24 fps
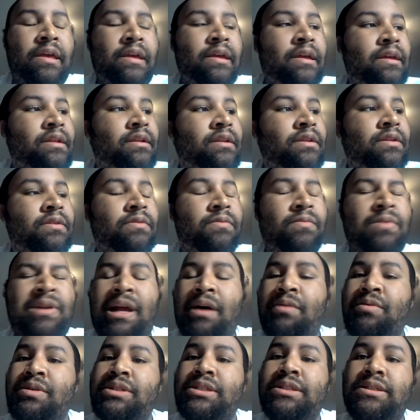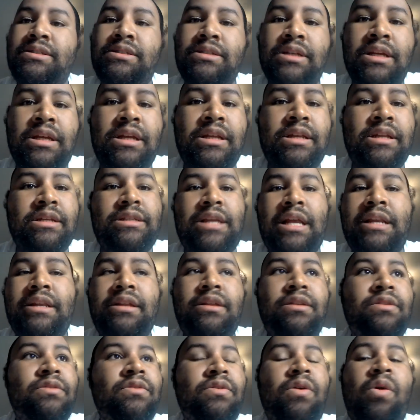and when I was seeing this, I
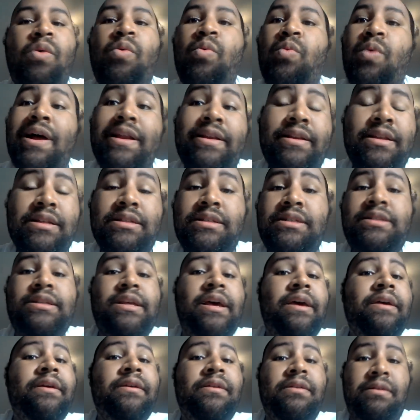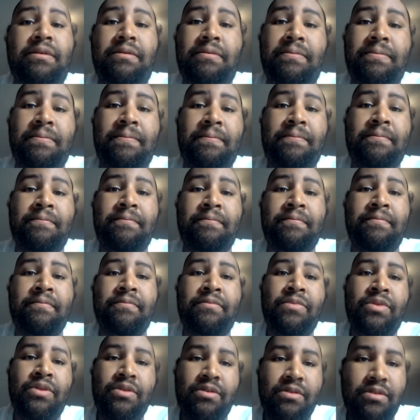didn't know what to say,
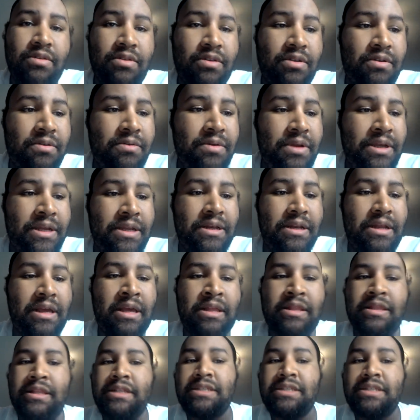you know, and